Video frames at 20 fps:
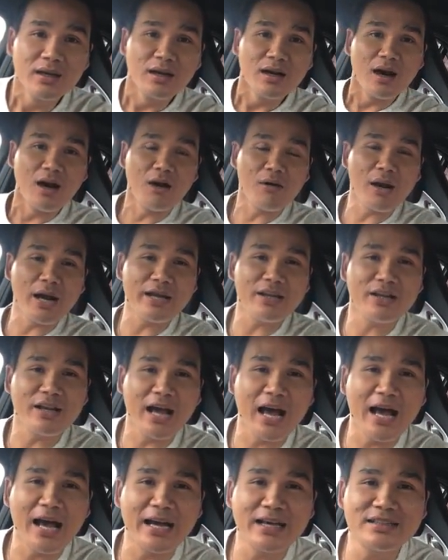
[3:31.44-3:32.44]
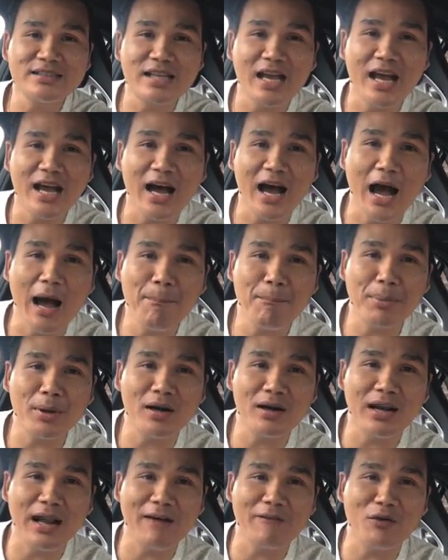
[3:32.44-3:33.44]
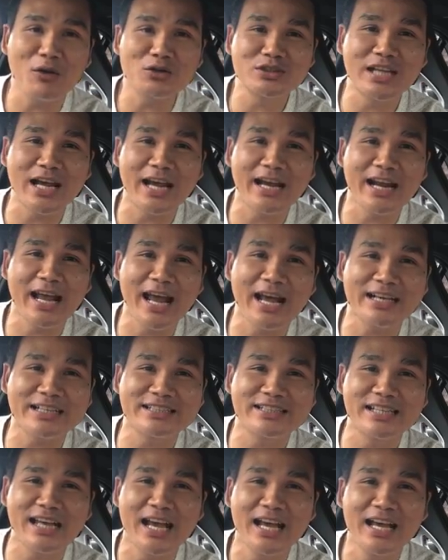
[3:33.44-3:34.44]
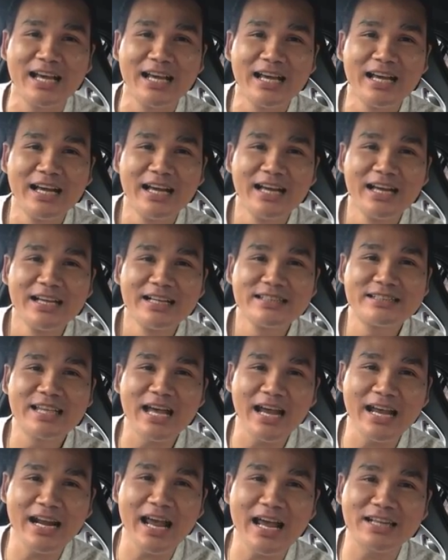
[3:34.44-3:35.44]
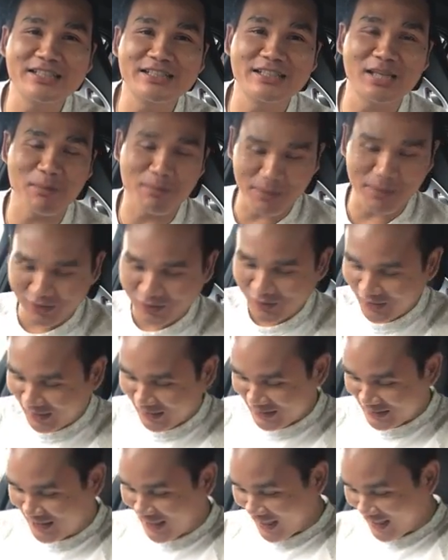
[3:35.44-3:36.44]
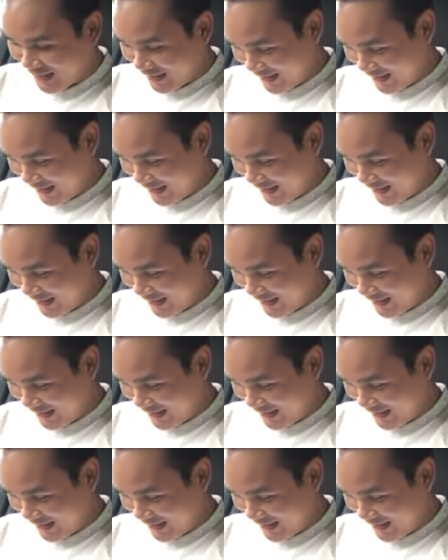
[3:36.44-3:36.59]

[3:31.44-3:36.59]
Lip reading: All right, you guys, upper level 10x to millions.